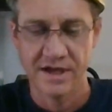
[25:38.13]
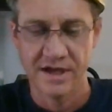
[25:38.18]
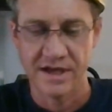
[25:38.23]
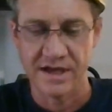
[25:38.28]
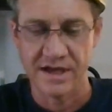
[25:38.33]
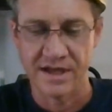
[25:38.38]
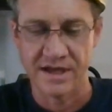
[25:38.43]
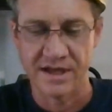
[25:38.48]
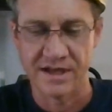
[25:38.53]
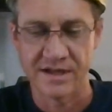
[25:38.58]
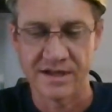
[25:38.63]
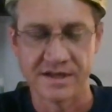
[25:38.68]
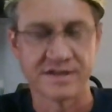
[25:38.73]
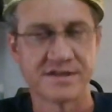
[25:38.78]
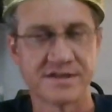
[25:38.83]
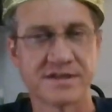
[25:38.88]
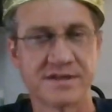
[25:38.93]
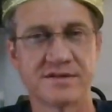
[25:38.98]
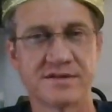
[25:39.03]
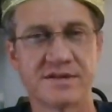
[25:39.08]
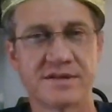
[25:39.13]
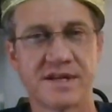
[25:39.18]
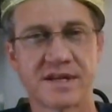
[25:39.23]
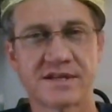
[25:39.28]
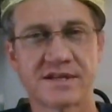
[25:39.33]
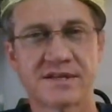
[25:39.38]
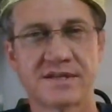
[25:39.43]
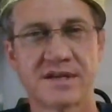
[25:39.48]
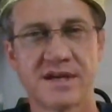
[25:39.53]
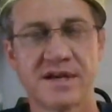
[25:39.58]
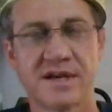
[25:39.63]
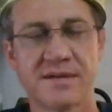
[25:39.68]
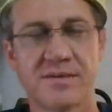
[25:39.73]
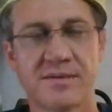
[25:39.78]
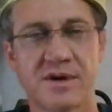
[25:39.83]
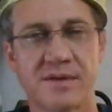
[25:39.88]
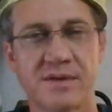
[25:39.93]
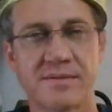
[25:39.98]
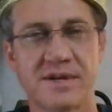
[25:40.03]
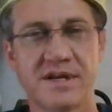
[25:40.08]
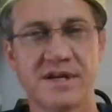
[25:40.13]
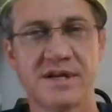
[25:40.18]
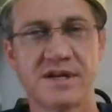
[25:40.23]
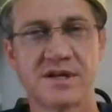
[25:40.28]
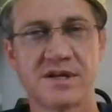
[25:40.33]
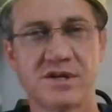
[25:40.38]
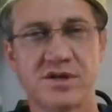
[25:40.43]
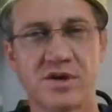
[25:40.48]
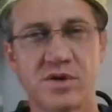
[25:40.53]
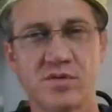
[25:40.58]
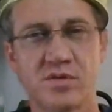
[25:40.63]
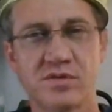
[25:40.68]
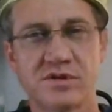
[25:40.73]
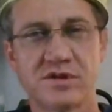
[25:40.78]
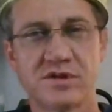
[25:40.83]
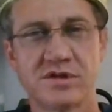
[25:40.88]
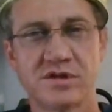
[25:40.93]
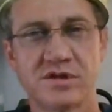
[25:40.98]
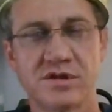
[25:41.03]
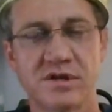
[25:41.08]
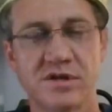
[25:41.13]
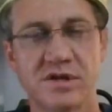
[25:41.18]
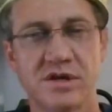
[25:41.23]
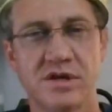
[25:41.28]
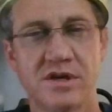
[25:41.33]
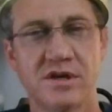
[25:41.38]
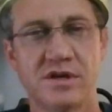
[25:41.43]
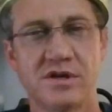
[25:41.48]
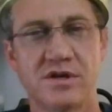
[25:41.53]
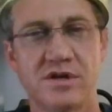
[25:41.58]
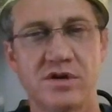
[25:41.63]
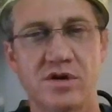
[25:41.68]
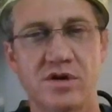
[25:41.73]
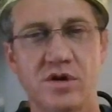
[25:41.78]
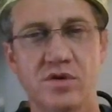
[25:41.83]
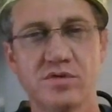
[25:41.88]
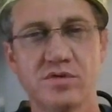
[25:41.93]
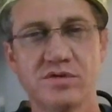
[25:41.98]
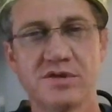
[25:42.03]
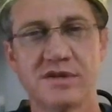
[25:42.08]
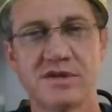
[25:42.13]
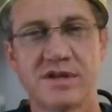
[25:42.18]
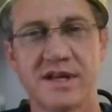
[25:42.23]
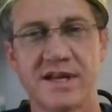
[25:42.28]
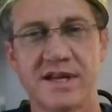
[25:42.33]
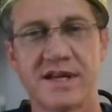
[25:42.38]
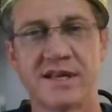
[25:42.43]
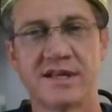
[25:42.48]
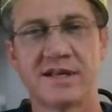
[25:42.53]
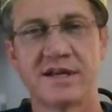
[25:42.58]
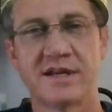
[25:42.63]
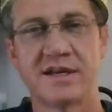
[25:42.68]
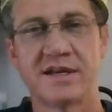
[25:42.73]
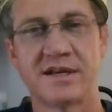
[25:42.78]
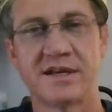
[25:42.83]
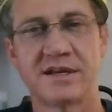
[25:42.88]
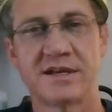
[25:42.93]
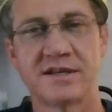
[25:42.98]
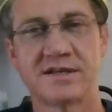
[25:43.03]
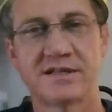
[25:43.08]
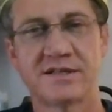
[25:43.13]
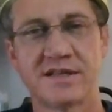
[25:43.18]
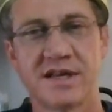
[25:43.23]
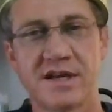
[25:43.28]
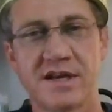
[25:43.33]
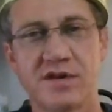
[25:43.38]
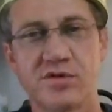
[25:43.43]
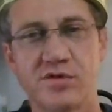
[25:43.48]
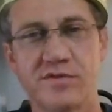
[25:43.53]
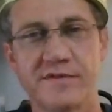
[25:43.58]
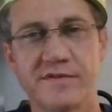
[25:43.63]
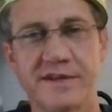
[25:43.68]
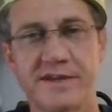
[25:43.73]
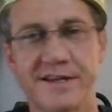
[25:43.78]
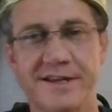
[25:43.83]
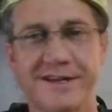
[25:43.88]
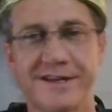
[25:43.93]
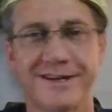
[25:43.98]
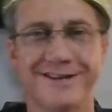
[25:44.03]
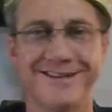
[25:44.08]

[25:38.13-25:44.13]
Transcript: And until next time, I'm King Tokes, your host, and uh, stay groovy.